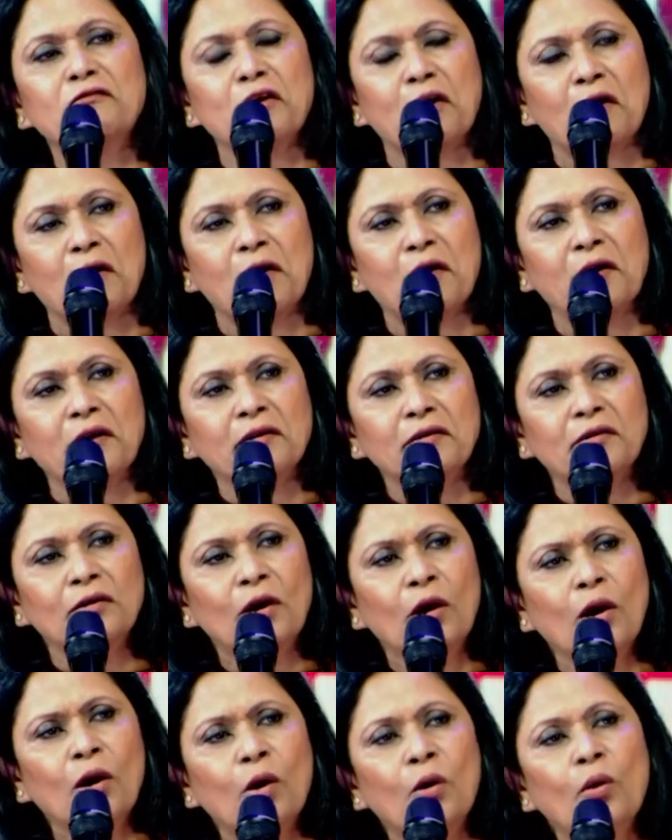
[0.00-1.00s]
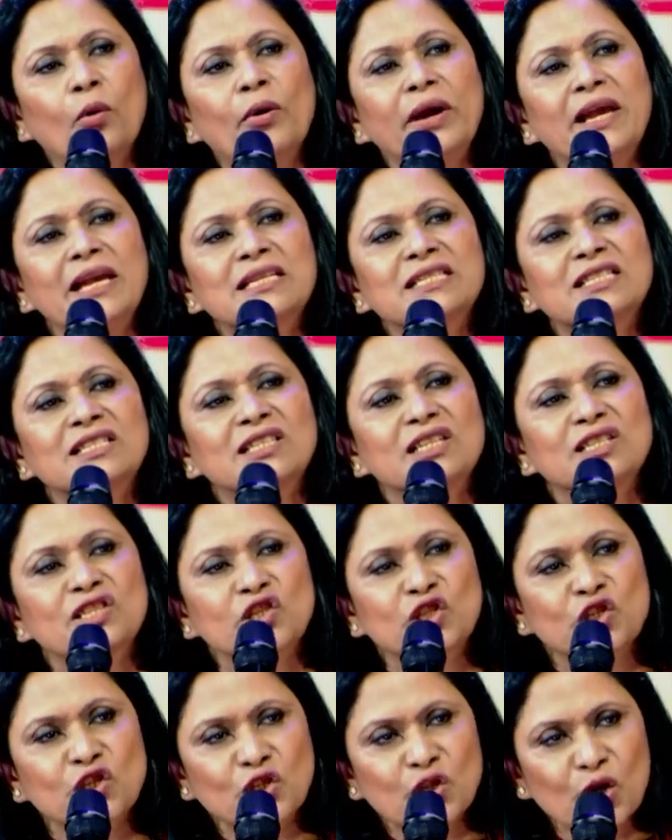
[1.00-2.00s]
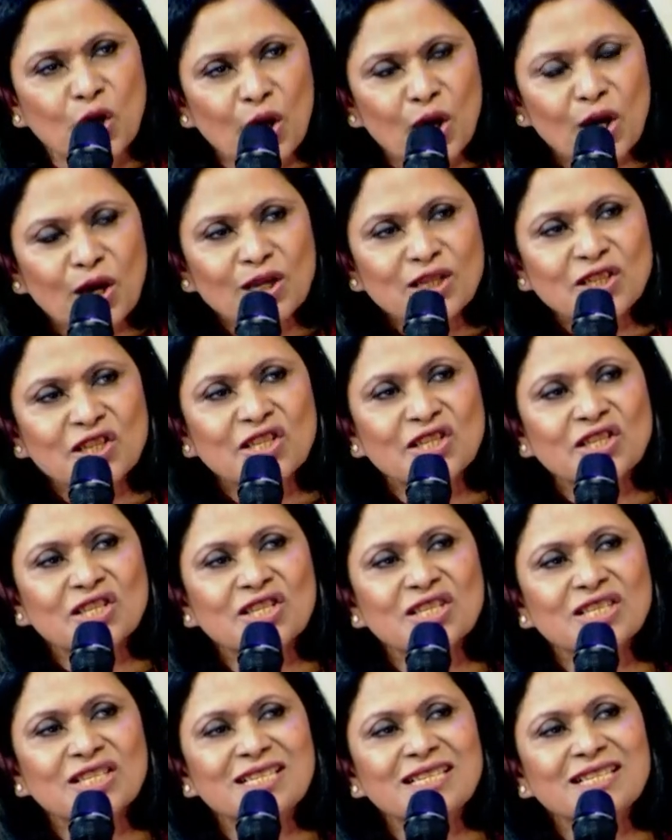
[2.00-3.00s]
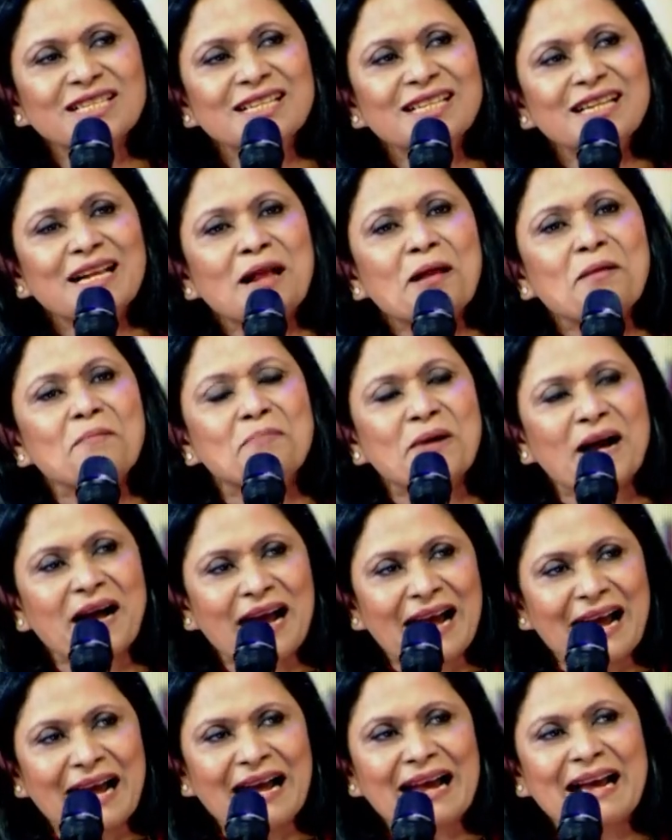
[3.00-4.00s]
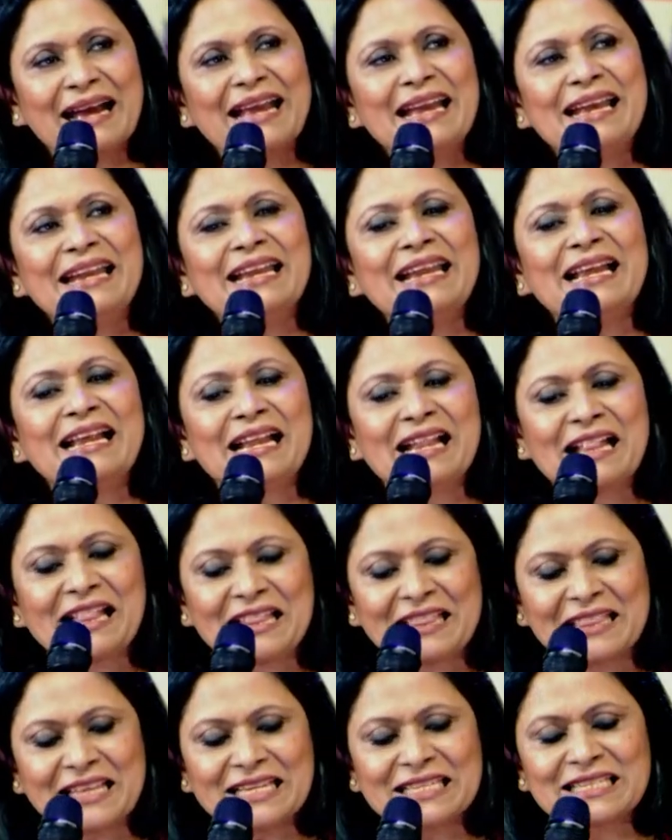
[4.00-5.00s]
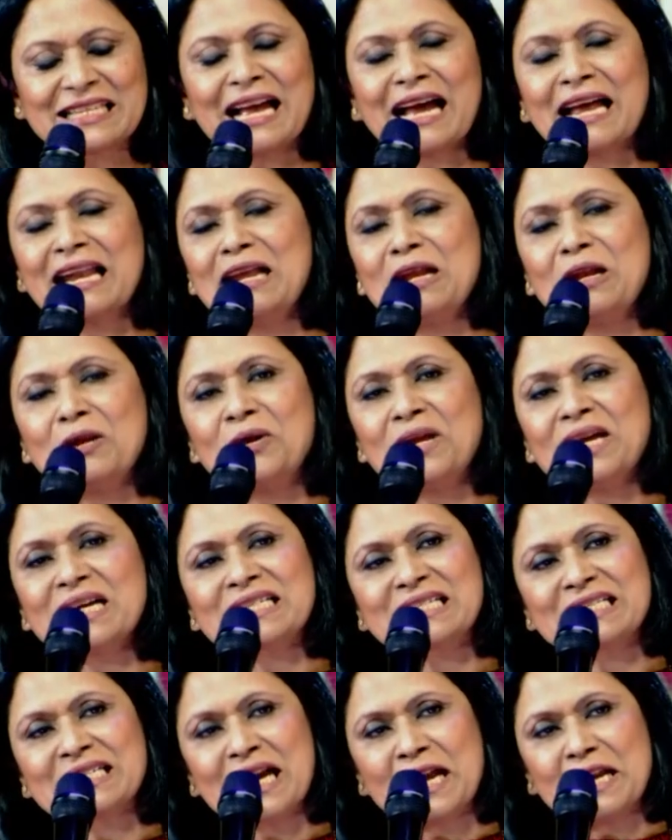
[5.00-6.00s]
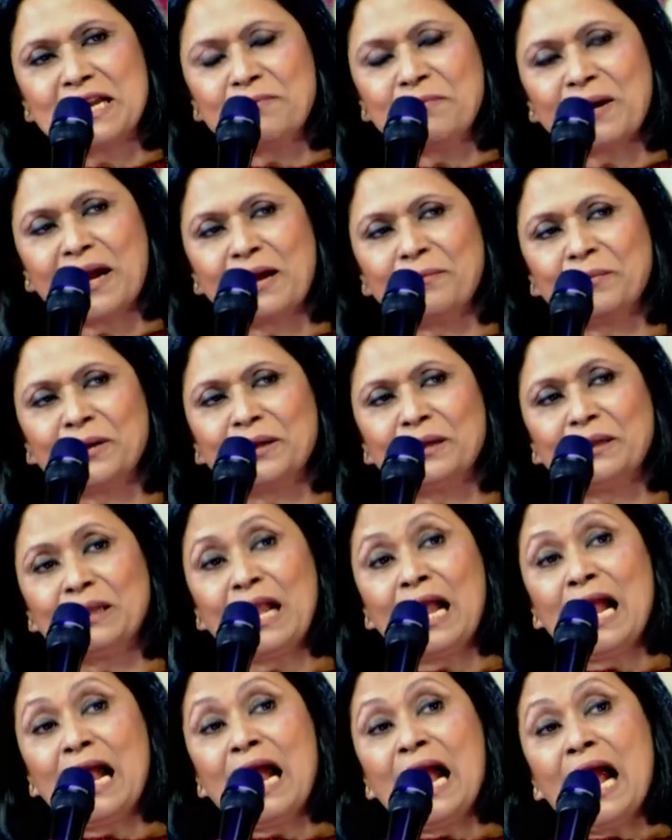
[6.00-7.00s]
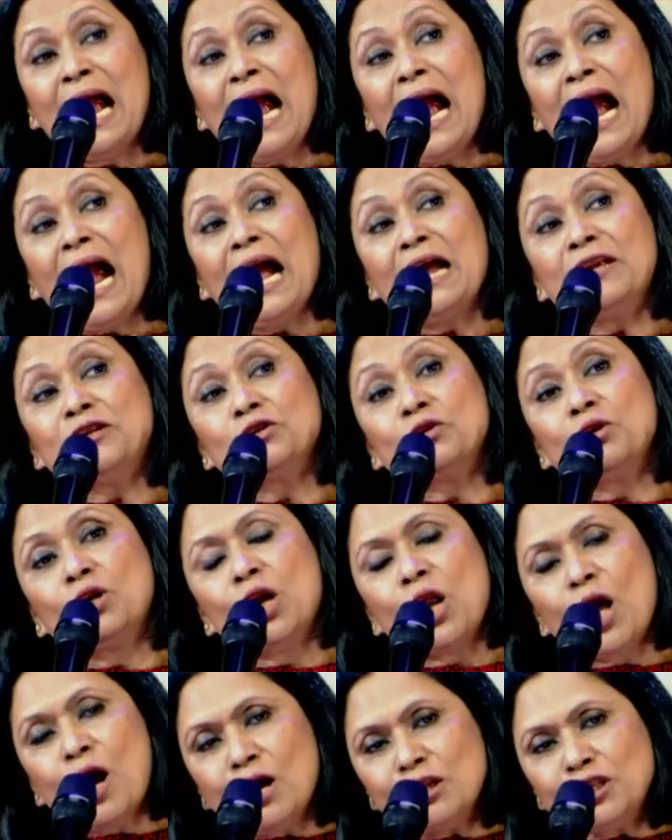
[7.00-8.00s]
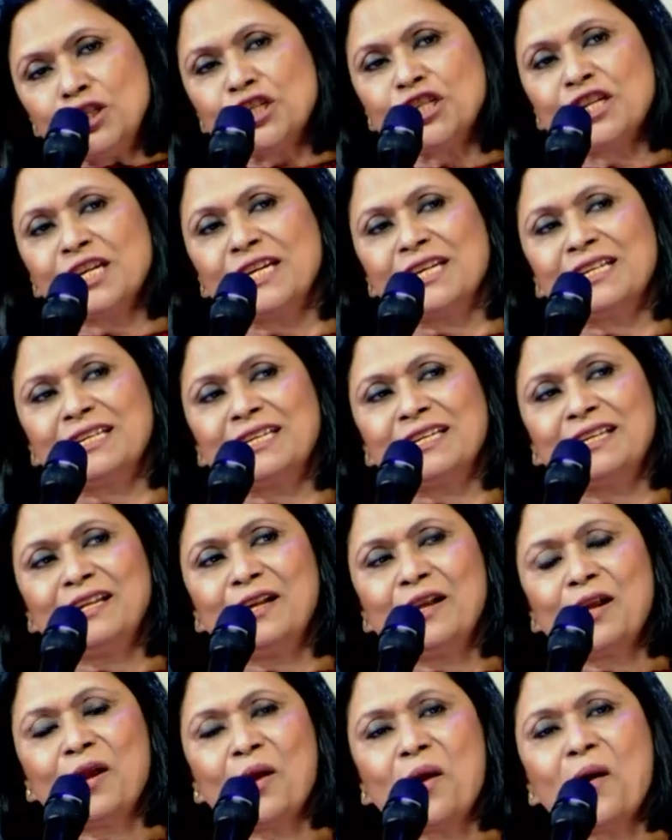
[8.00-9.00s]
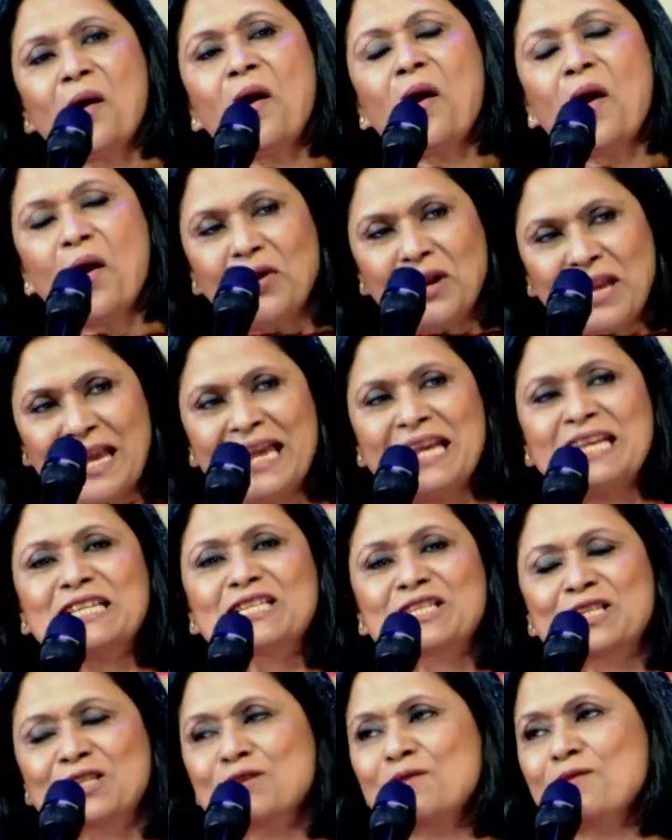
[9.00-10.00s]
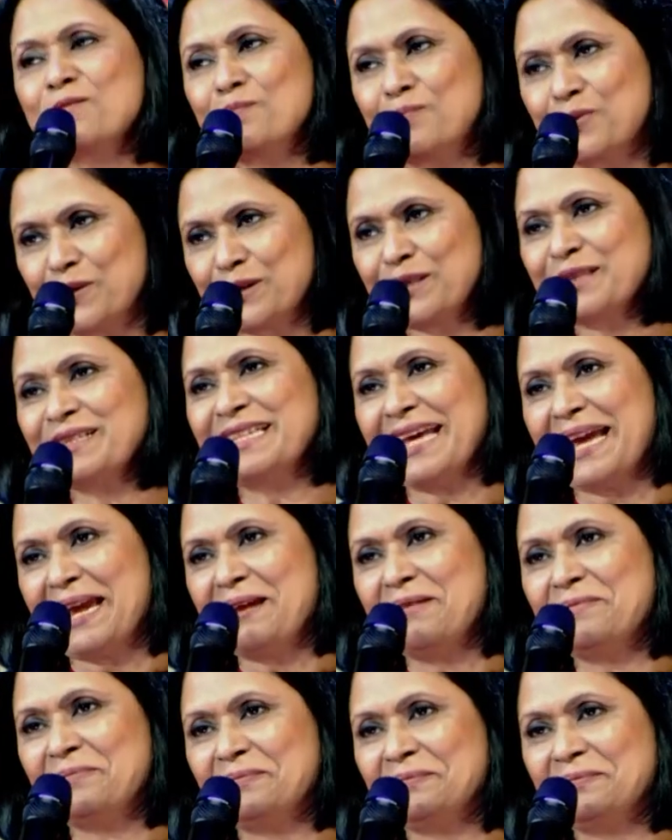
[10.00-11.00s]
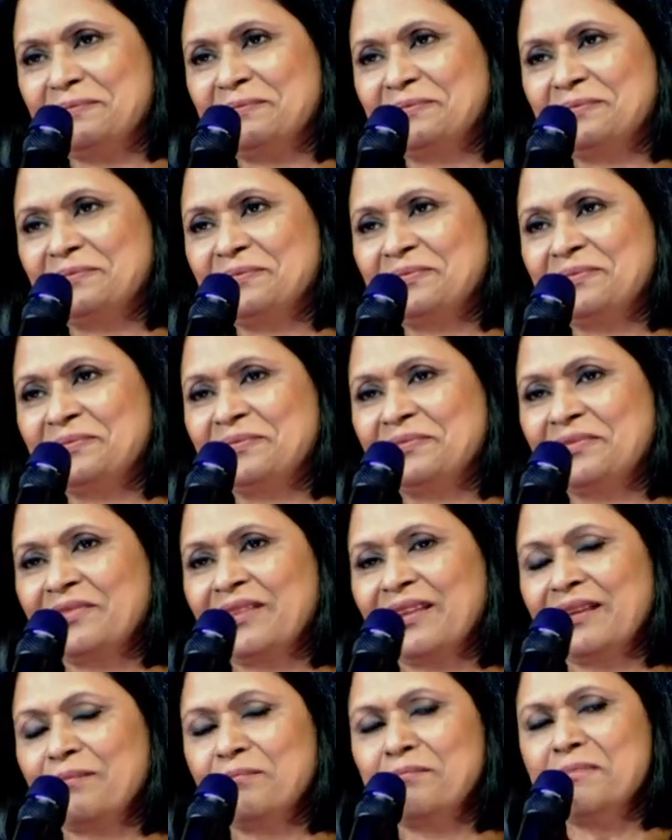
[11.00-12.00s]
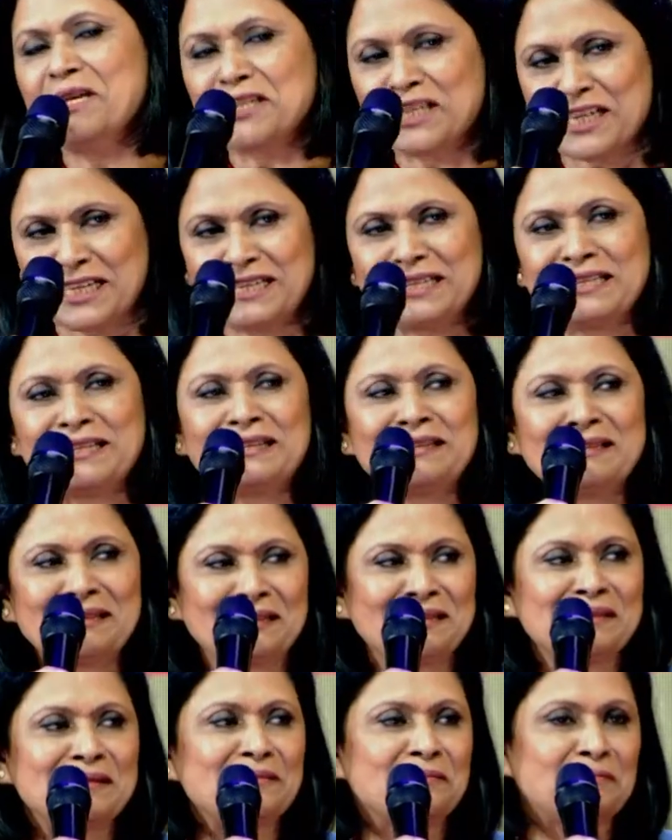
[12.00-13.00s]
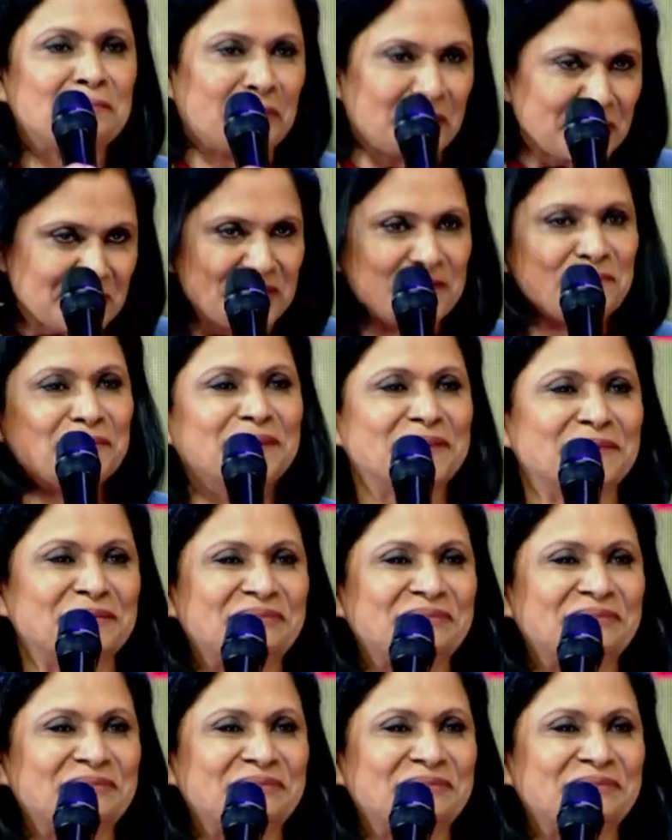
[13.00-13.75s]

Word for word: God who is the source behind this Hallelujah Study Bible and to launch it on his birthday. Mission possible.